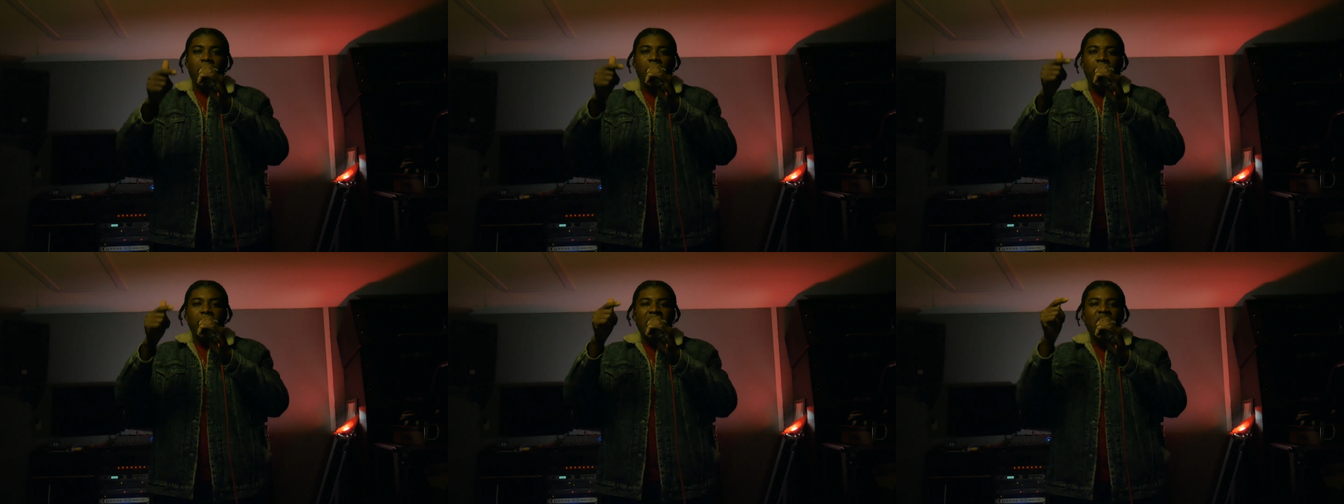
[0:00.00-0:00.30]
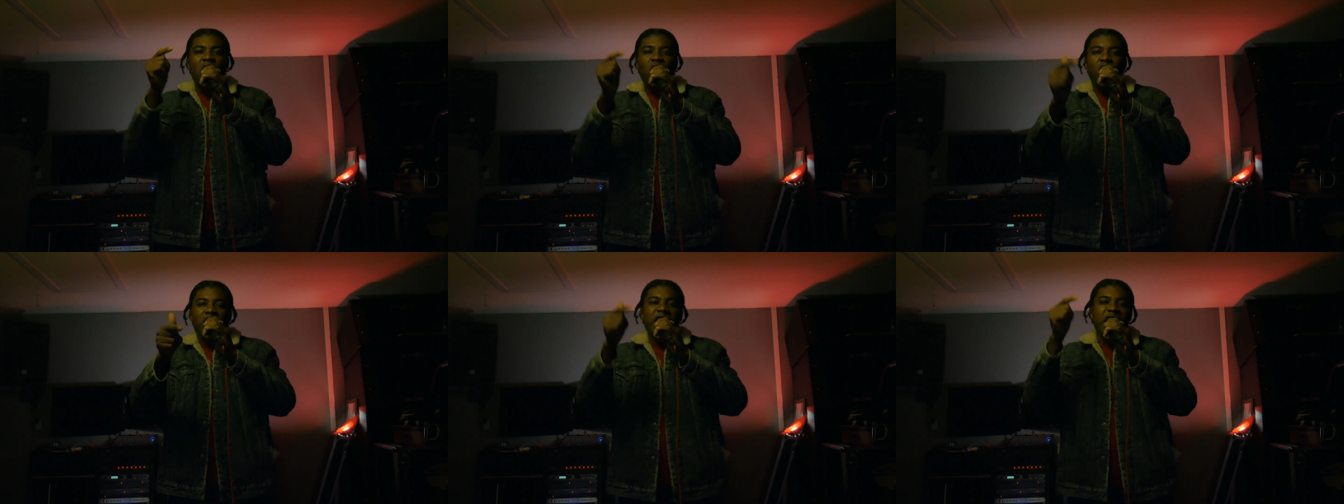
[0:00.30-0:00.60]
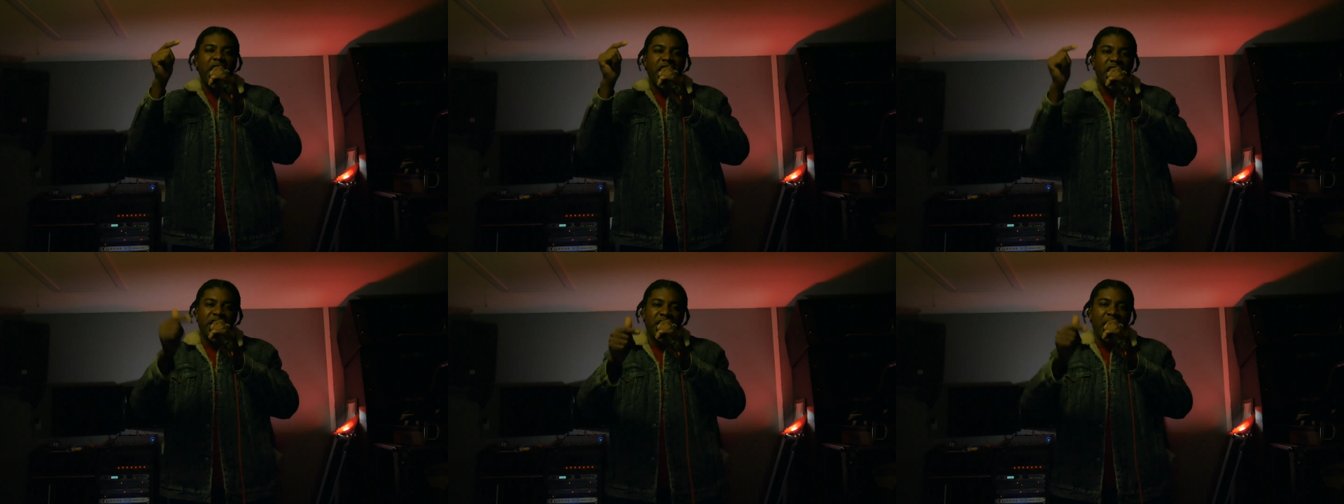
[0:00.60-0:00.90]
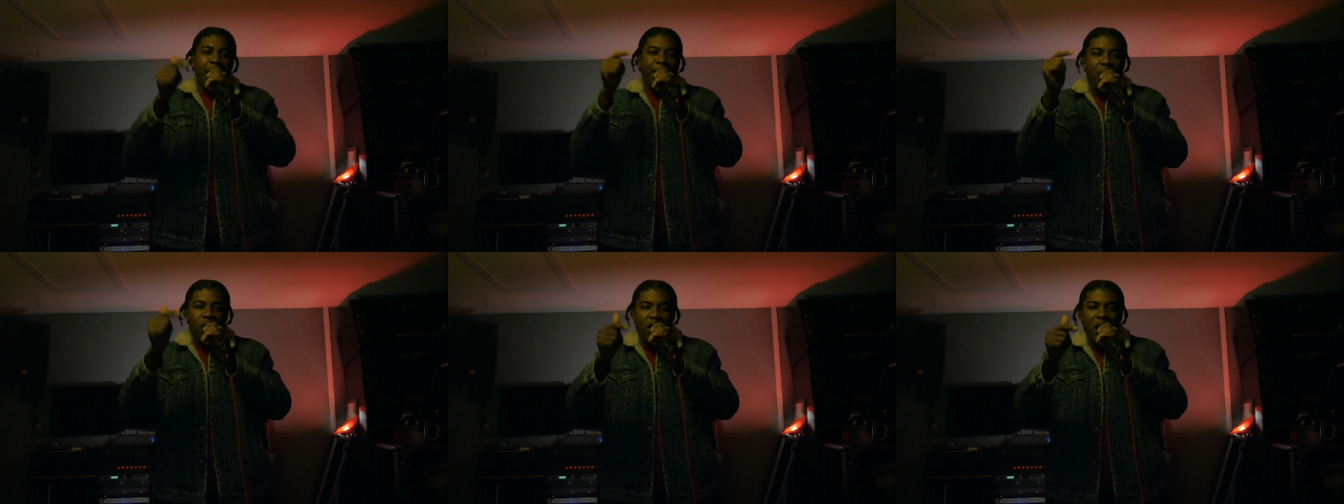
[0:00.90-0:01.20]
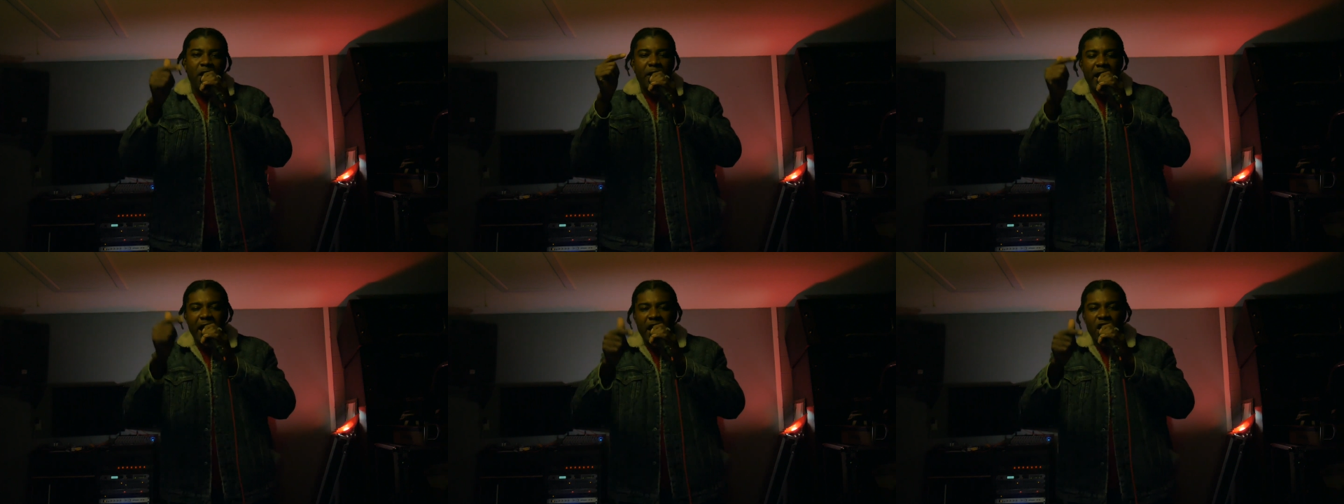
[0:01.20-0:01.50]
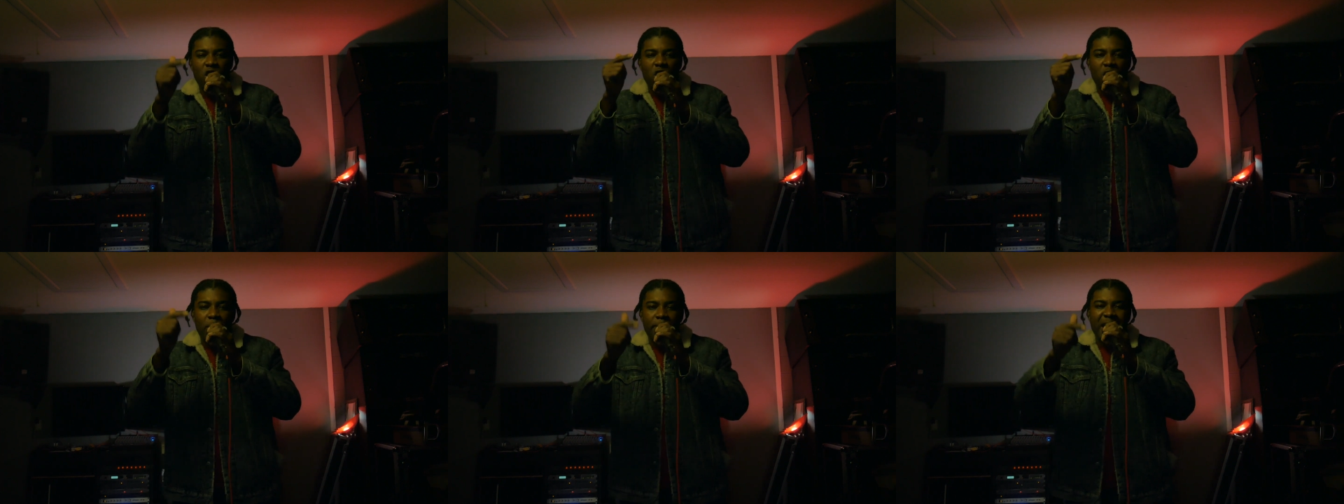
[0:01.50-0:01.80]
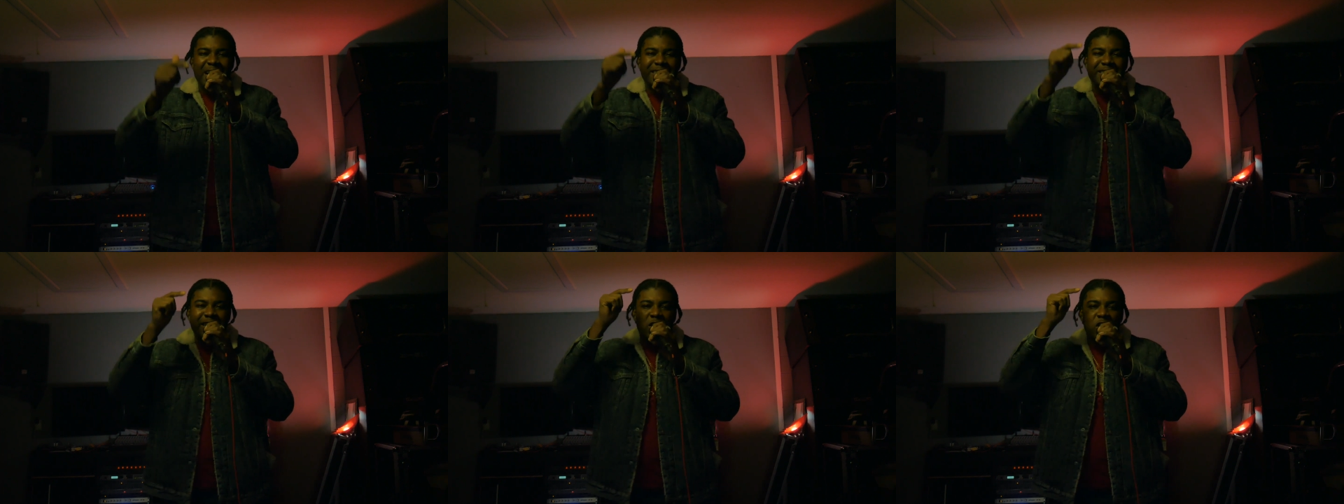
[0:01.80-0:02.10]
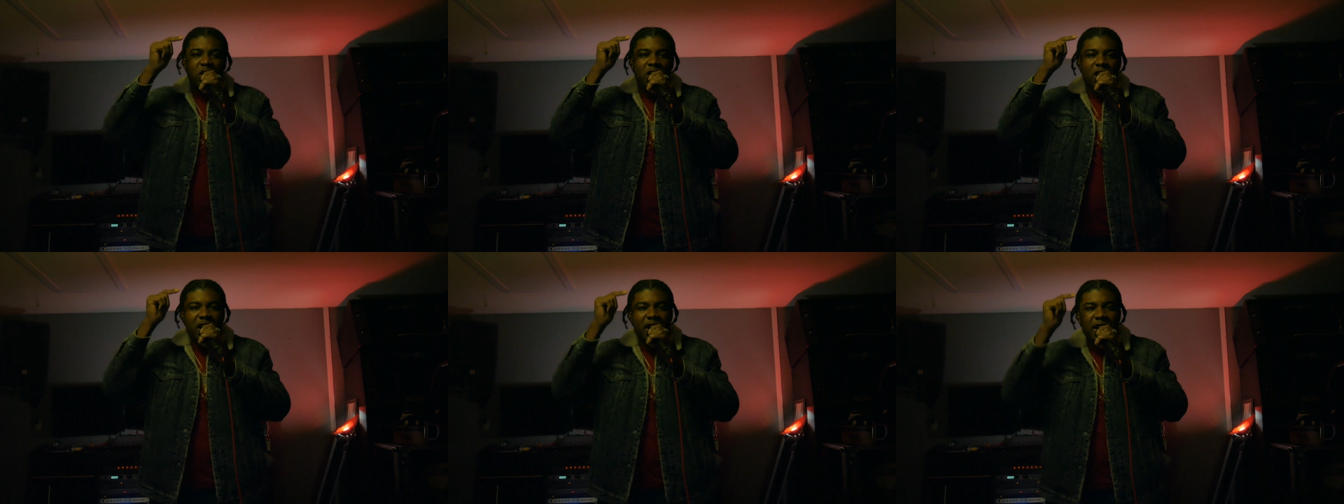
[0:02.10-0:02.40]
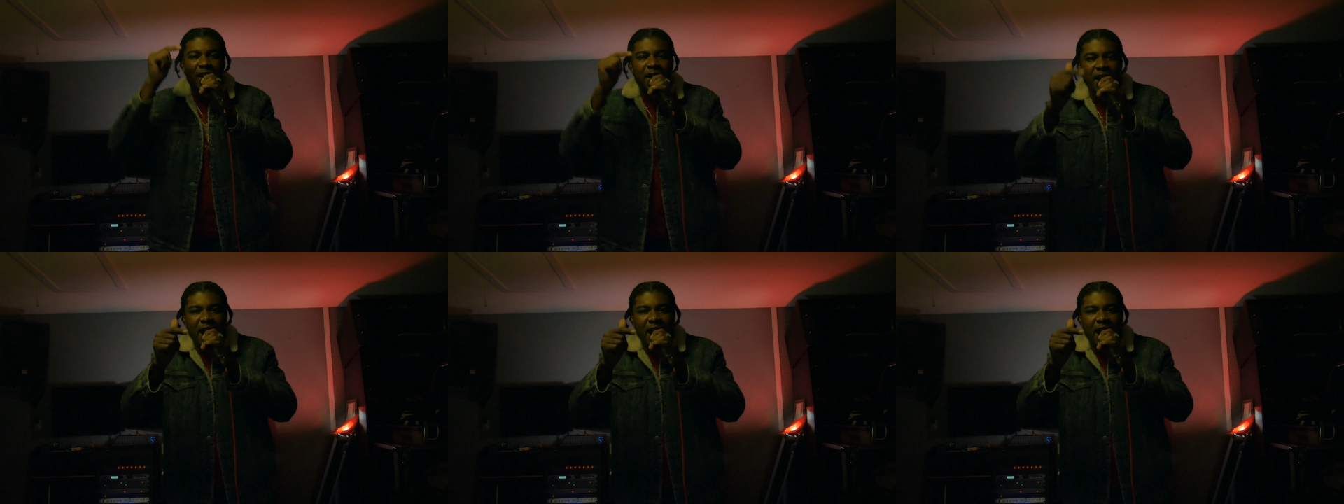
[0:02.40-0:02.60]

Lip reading: Me are looking at the camera right now, me are telling you the